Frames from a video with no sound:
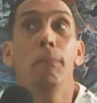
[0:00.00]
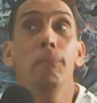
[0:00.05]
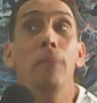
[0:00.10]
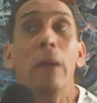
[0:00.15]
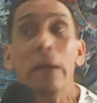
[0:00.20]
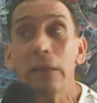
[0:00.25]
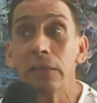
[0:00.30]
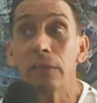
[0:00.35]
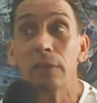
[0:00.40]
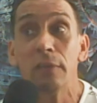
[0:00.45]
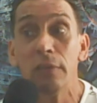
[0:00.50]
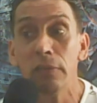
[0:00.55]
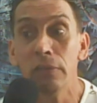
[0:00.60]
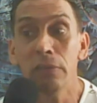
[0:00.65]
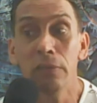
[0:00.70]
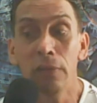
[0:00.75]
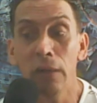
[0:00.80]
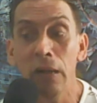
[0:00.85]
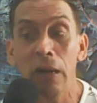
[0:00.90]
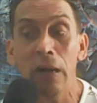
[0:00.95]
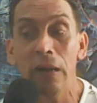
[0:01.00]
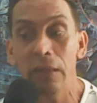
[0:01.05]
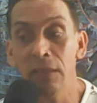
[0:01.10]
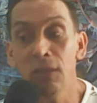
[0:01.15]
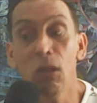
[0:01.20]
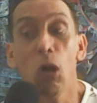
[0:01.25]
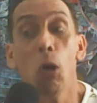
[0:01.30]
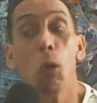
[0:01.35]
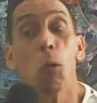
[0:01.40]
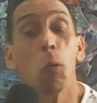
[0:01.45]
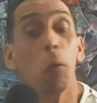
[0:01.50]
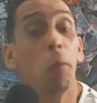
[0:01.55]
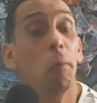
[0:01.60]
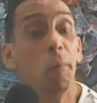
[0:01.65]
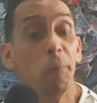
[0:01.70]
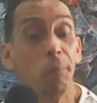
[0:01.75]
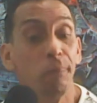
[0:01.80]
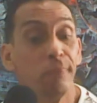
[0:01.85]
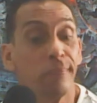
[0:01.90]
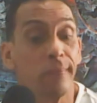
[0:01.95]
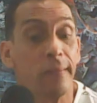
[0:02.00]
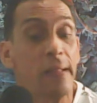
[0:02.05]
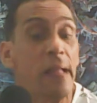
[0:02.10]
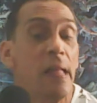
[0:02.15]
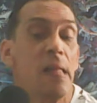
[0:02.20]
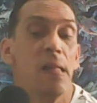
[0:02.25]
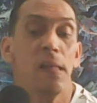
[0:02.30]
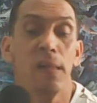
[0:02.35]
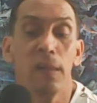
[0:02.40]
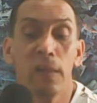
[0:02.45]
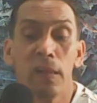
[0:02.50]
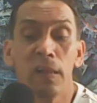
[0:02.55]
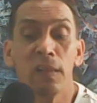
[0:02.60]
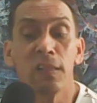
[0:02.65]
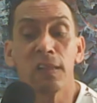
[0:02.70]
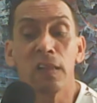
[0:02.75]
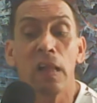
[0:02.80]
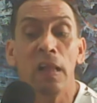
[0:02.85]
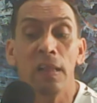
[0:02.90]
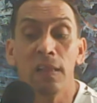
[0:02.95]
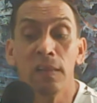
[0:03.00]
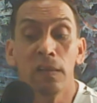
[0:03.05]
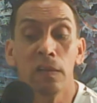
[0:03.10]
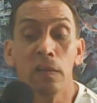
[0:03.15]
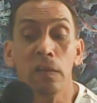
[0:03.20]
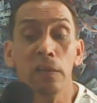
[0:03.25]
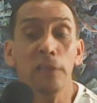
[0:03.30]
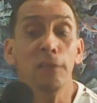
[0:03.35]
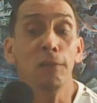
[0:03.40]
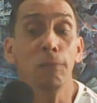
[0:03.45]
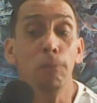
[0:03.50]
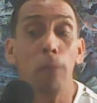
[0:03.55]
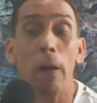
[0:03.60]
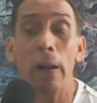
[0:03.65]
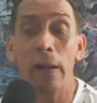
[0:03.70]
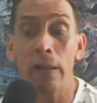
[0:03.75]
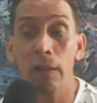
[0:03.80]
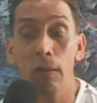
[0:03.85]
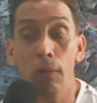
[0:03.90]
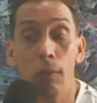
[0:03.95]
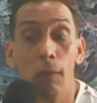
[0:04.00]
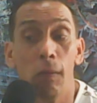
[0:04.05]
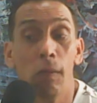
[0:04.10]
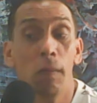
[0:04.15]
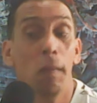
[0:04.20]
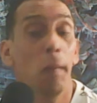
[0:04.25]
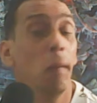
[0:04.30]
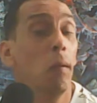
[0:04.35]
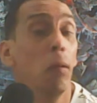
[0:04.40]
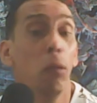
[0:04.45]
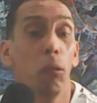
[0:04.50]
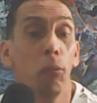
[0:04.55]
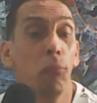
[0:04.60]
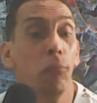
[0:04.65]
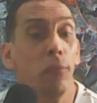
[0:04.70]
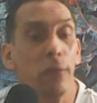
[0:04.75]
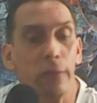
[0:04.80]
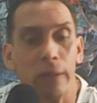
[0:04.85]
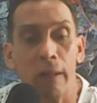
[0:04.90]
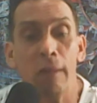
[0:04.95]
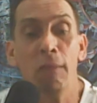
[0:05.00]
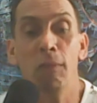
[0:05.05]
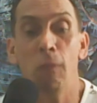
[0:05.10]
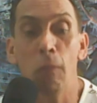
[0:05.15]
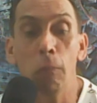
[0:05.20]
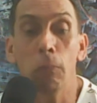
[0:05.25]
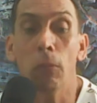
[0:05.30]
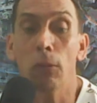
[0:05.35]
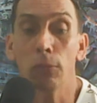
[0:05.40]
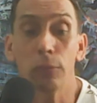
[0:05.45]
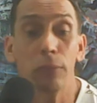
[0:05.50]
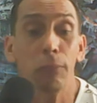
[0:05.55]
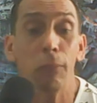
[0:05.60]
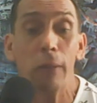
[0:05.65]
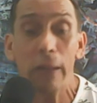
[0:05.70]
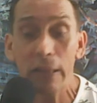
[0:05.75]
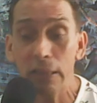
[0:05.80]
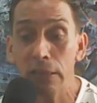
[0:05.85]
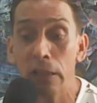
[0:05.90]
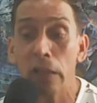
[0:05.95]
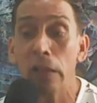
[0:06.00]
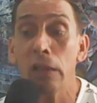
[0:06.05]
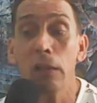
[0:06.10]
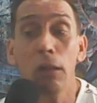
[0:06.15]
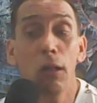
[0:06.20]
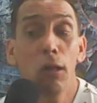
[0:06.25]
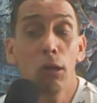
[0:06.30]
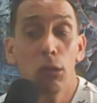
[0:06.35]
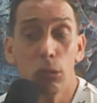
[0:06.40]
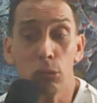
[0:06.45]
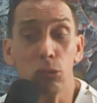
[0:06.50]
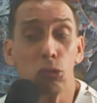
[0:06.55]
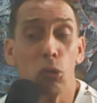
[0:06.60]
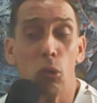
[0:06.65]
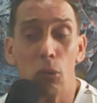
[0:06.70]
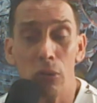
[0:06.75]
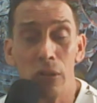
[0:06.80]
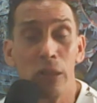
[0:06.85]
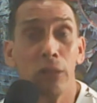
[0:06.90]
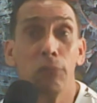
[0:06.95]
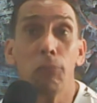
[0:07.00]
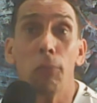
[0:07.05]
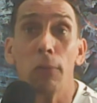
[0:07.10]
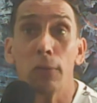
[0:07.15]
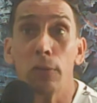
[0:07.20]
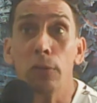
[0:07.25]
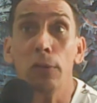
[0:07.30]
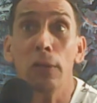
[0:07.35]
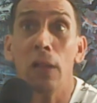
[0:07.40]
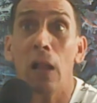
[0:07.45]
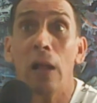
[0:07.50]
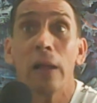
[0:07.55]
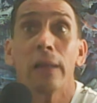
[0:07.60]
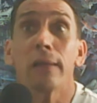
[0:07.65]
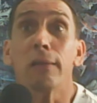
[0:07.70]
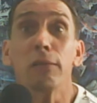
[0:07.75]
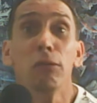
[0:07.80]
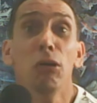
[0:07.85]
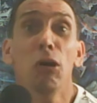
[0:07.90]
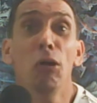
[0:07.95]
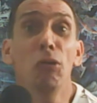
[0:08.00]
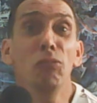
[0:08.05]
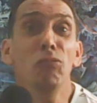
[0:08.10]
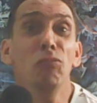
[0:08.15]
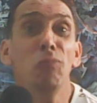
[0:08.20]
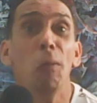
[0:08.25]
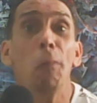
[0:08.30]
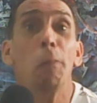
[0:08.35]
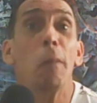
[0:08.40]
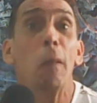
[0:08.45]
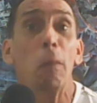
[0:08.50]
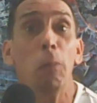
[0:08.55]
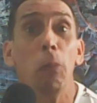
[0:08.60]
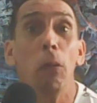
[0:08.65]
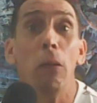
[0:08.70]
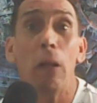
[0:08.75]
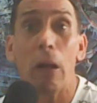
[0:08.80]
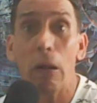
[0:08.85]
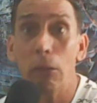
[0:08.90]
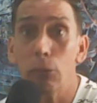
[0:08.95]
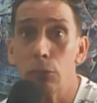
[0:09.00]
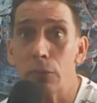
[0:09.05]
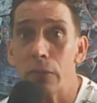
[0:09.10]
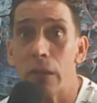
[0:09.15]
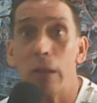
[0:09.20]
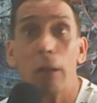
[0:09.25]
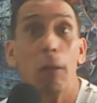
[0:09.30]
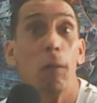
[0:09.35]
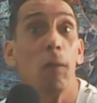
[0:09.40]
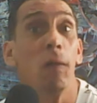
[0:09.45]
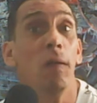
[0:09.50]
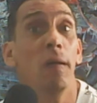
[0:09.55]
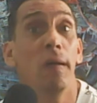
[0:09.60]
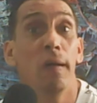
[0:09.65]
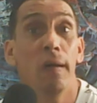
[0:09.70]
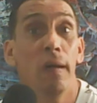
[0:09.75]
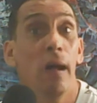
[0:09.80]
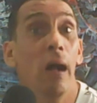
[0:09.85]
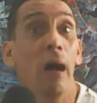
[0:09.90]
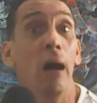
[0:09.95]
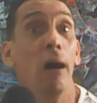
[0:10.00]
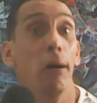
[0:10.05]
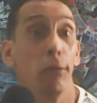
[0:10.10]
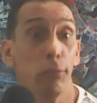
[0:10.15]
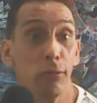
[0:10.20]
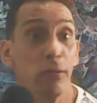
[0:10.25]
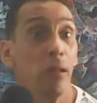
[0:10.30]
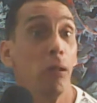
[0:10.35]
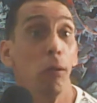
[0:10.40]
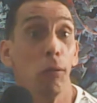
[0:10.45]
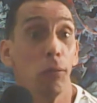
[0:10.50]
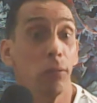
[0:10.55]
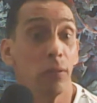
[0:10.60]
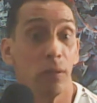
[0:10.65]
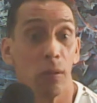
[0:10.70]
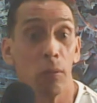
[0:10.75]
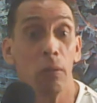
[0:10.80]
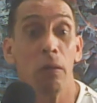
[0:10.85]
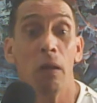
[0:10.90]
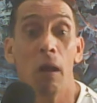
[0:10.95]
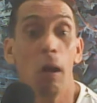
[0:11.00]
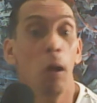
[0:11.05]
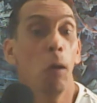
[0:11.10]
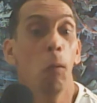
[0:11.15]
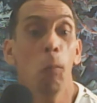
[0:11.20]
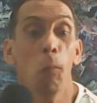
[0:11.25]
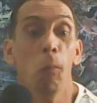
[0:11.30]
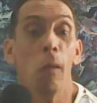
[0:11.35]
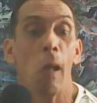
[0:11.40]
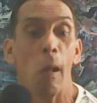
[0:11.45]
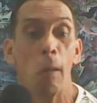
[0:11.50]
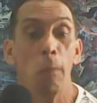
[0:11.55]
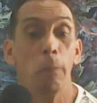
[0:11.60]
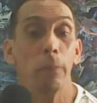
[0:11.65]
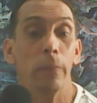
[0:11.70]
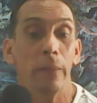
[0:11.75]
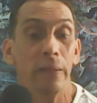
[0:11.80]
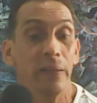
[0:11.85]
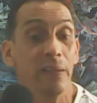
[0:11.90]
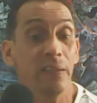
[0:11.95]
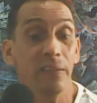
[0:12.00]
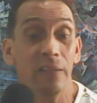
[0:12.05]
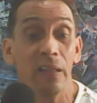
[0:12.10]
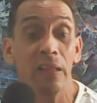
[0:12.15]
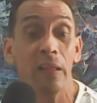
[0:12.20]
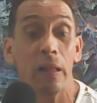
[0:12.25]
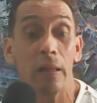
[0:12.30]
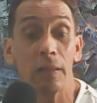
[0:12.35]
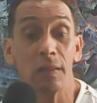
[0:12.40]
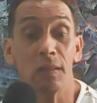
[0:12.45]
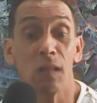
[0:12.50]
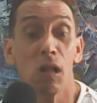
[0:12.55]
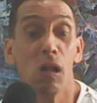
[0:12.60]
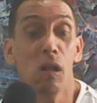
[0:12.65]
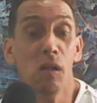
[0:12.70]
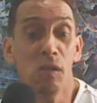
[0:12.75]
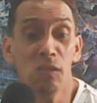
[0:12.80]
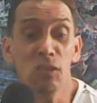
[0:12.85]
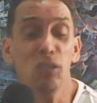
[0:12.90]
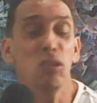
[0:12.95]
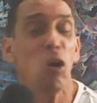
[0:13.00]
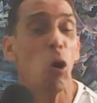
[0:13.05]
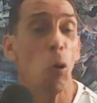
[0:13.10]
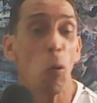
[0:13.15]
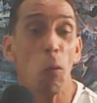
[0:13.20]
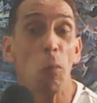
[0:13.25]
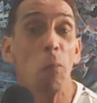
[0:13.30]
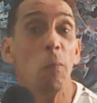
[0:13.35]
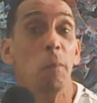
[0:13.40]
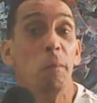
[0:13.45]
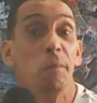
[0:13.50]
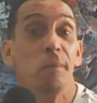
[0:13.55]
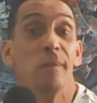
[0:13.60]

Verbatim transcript: but I know it can inspire whatever, motivating, call it what you like, for people out there, out there on the web, internet. So,